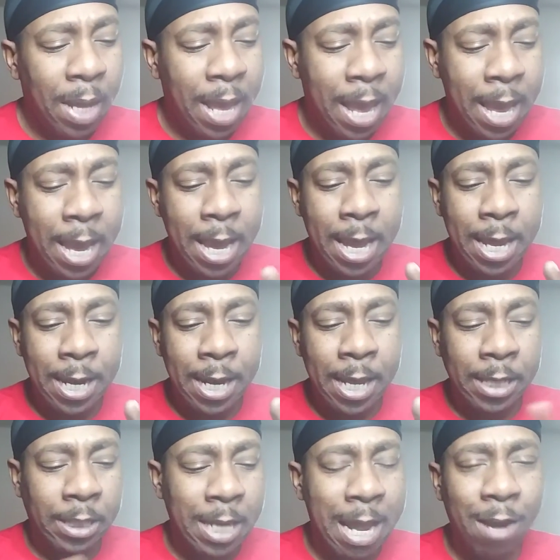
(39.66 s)
and
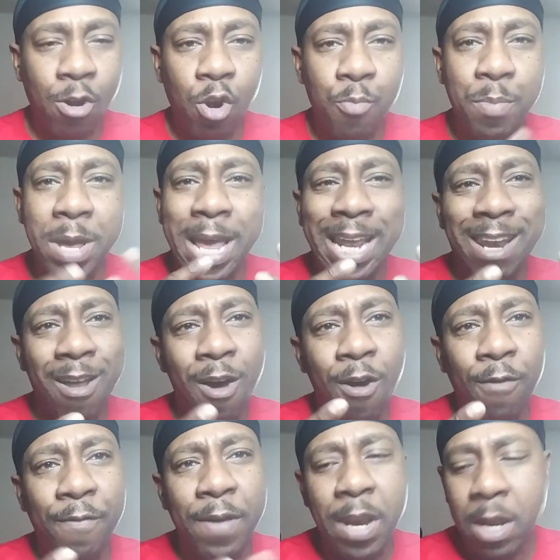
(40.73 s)
it's not going to be a
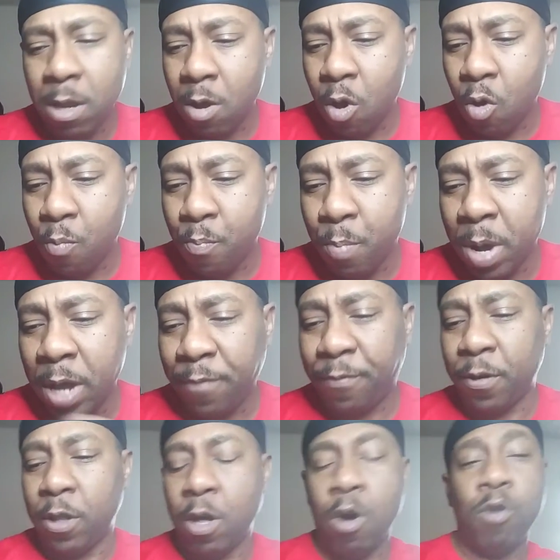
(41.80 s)
long video, but
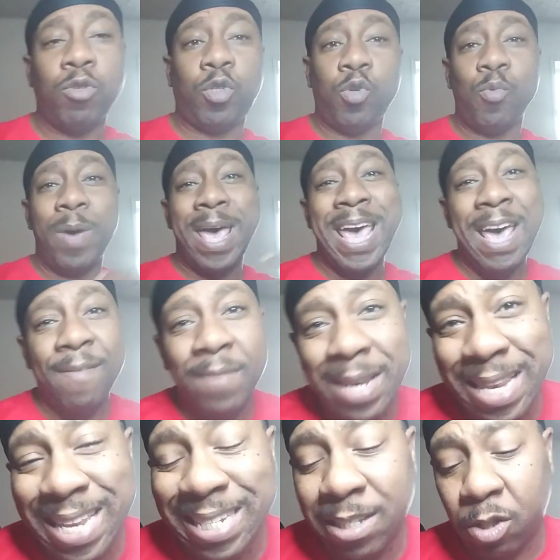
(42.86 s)
for those who have
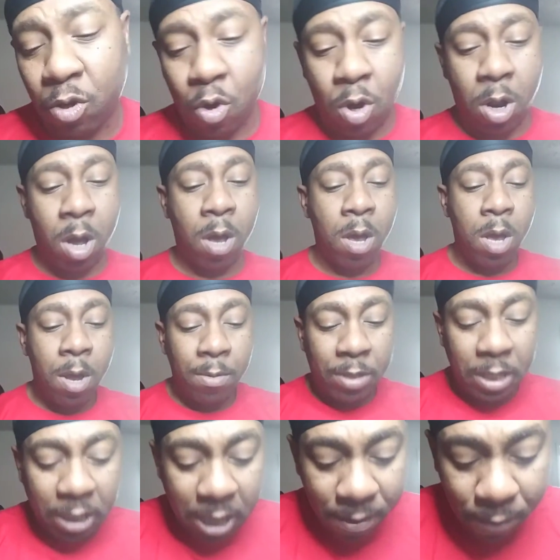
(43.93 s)
it, this is going to
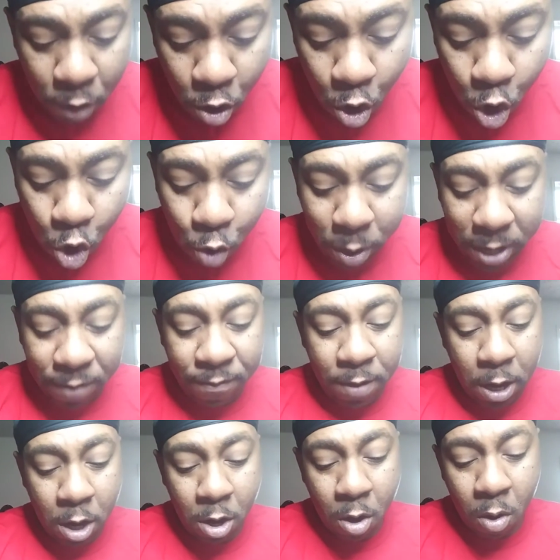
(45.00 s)
just giving you a quick
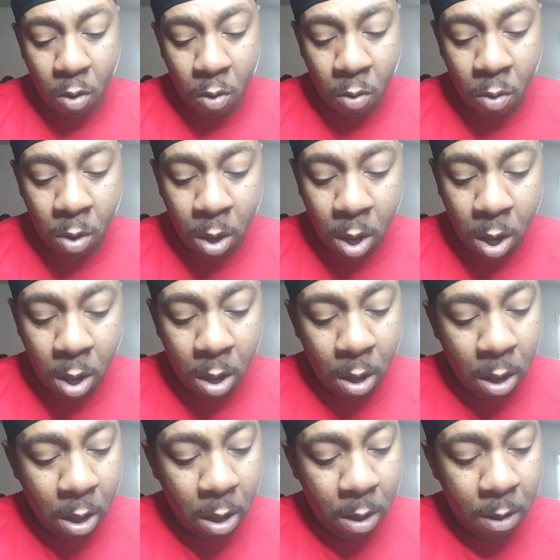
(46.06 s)
video
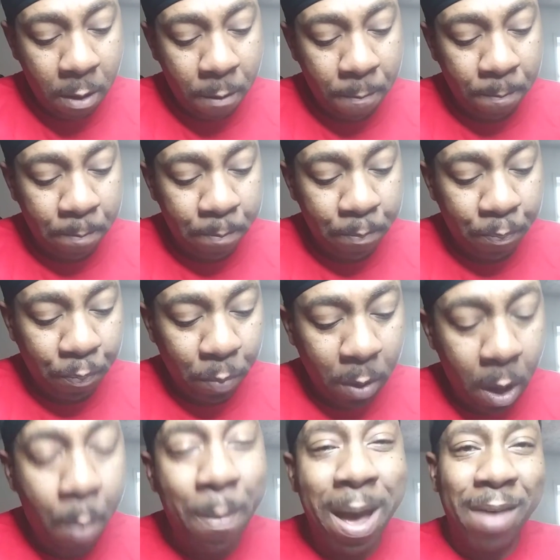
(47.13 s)
um,
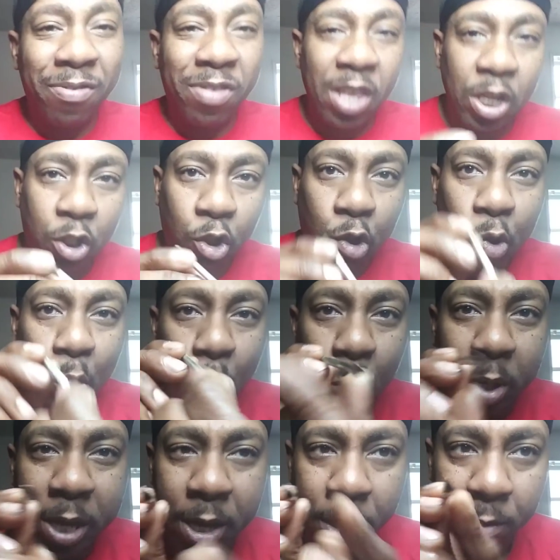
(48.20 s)
about this tool
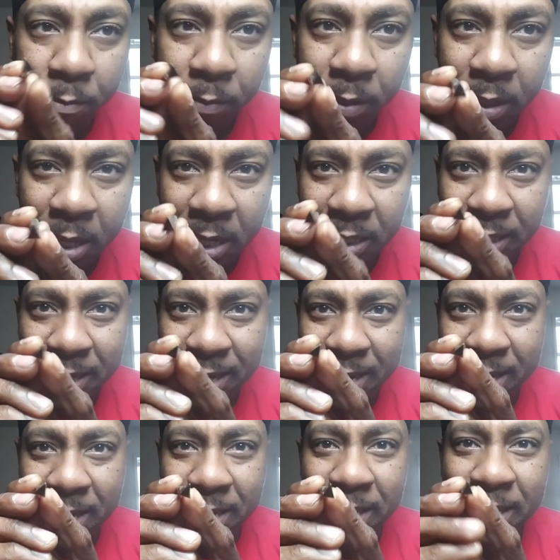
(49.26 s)
here. This
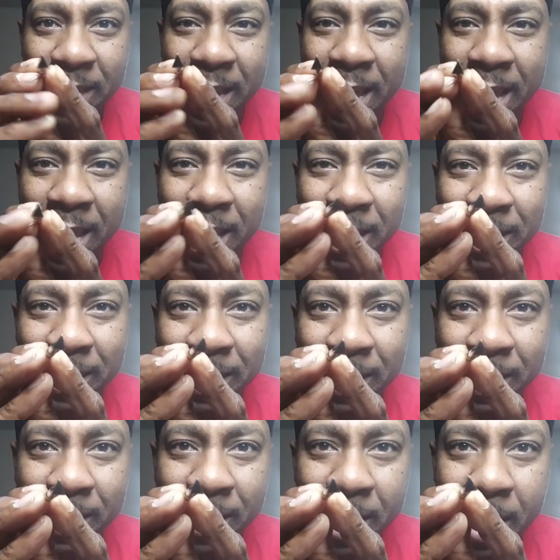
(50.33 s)
is
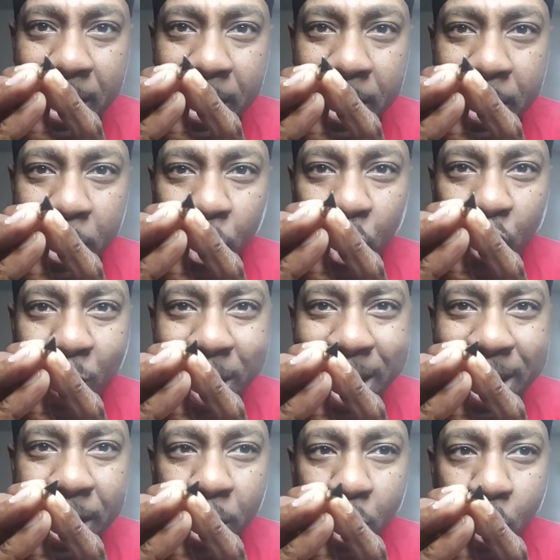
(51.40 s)
a
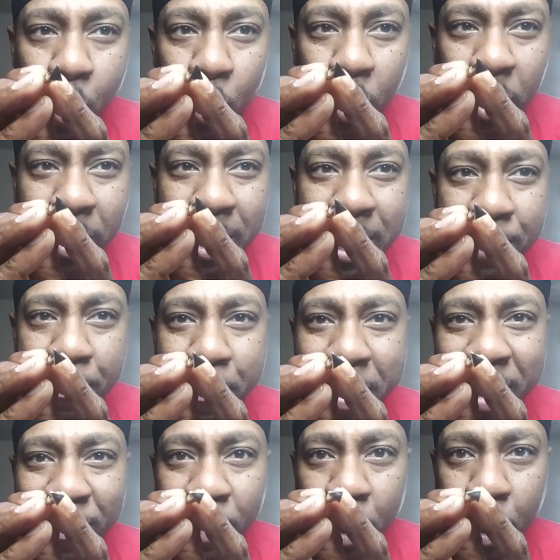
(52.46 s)
triangle steep
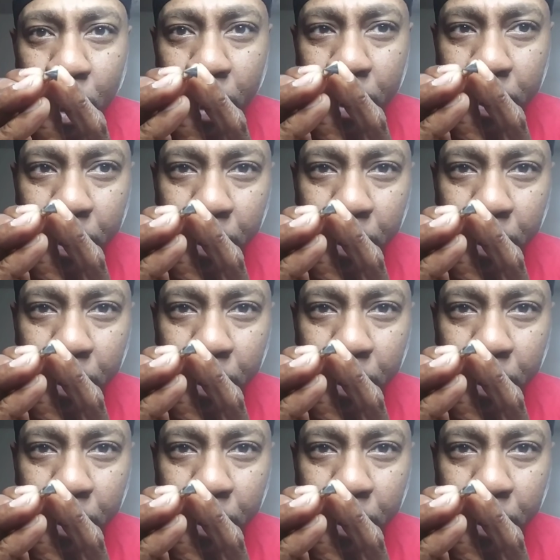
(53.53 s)
beveler.